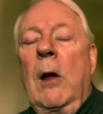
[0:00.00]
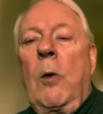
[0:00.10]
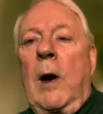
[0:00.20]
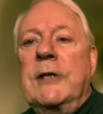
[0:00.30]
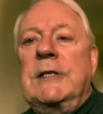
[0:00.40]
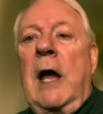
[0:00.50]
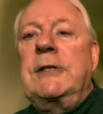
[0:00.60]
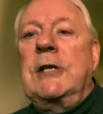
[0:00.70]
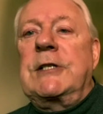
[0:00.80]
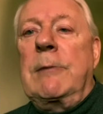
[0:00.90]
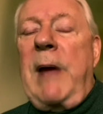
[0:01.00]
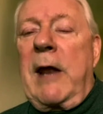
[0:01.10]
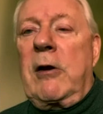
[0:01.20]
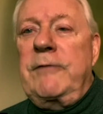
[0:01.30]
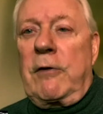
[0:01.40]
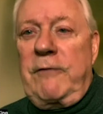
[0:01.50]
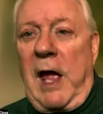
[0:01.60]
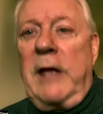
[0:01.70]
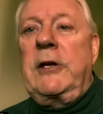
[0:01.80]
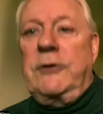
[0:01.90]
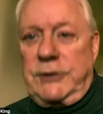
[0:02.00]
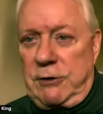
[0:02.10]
where it's not just a matter of your values.